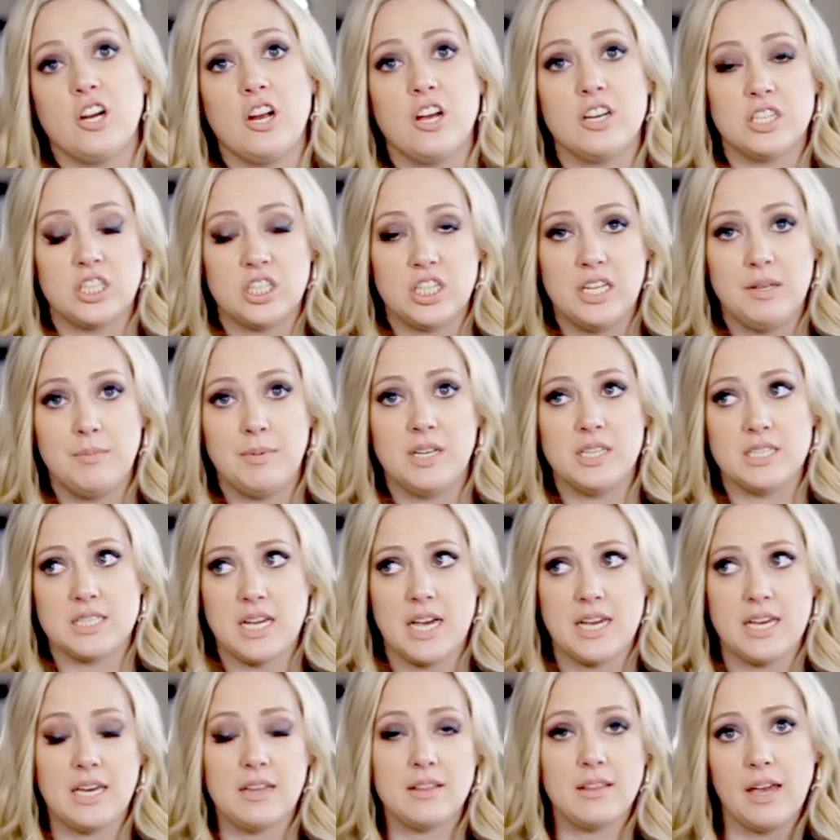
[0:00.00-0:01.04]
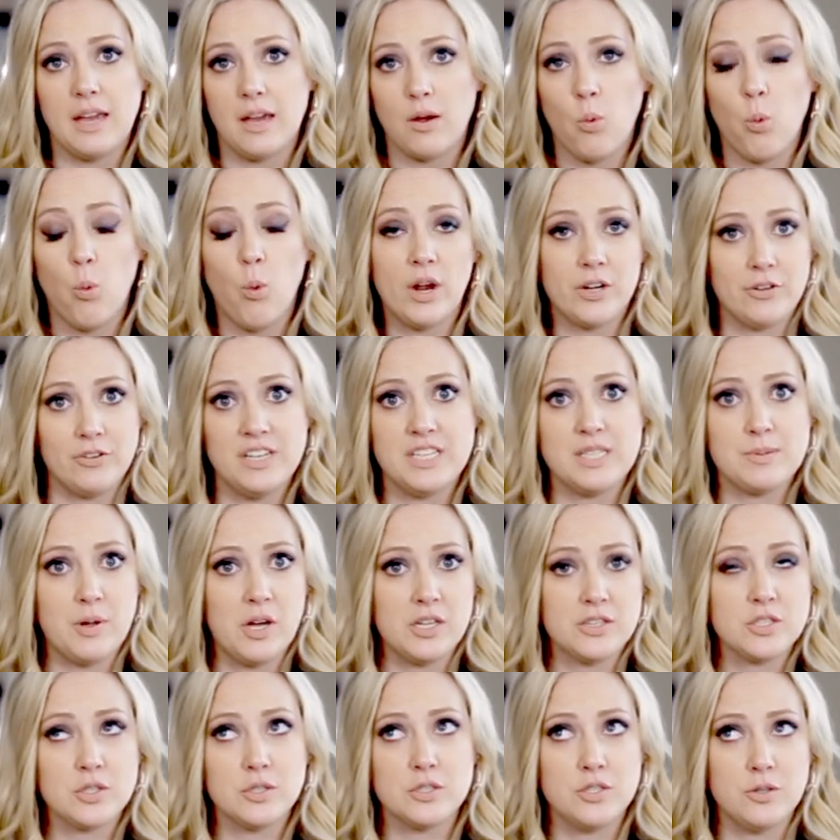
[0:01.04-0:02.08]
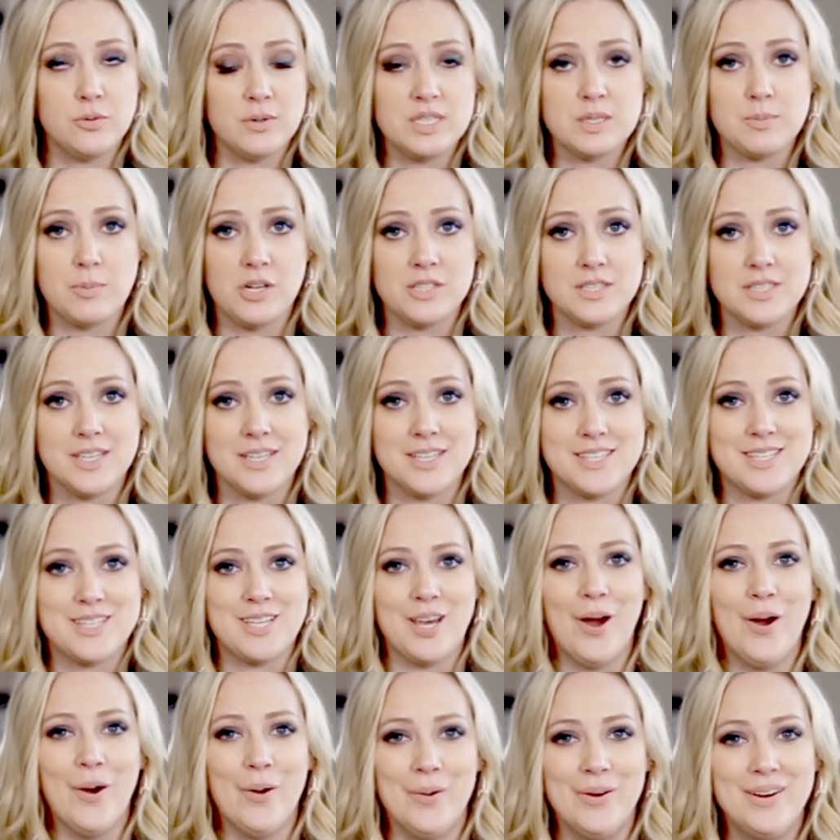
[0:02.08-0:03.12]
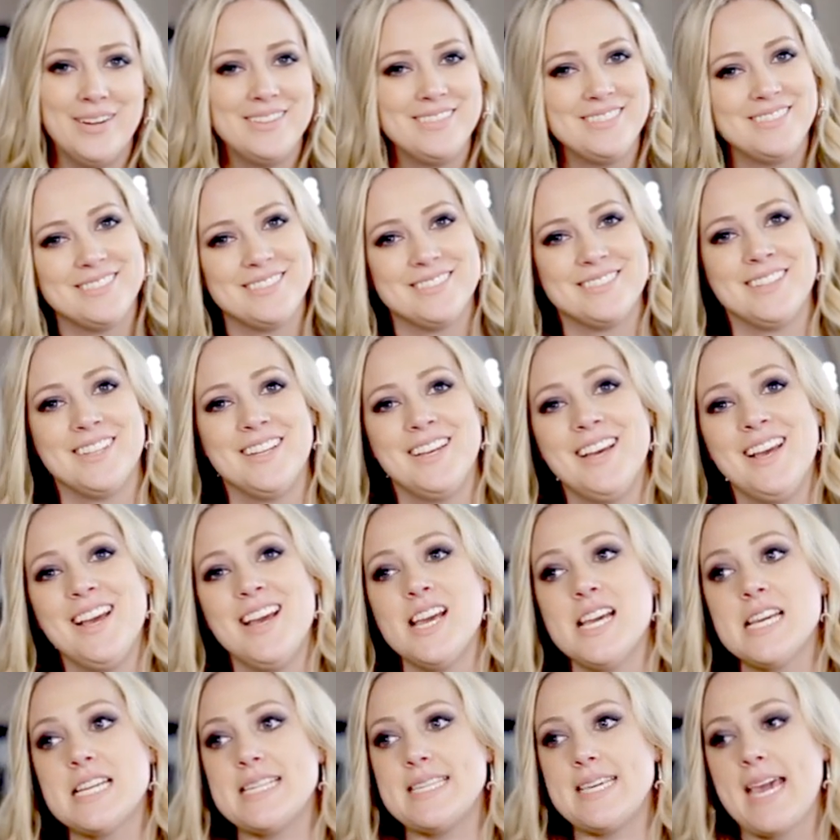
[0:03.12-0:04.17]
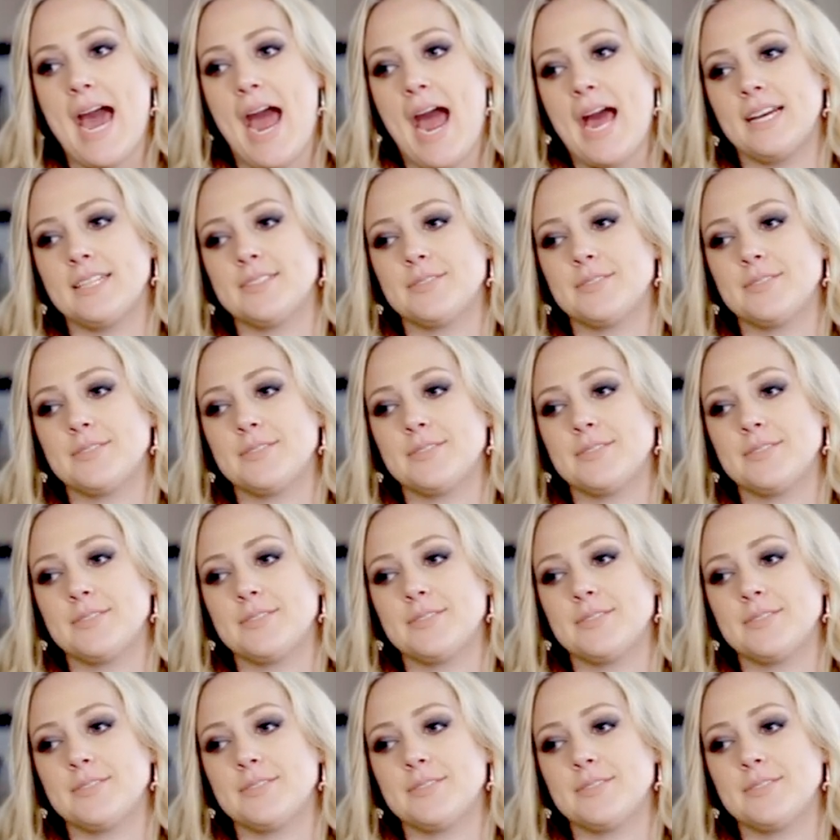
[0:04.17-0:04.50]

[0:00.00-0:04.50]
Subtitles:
or 100 emails, I get like 1 response or 2 responses, so yeah,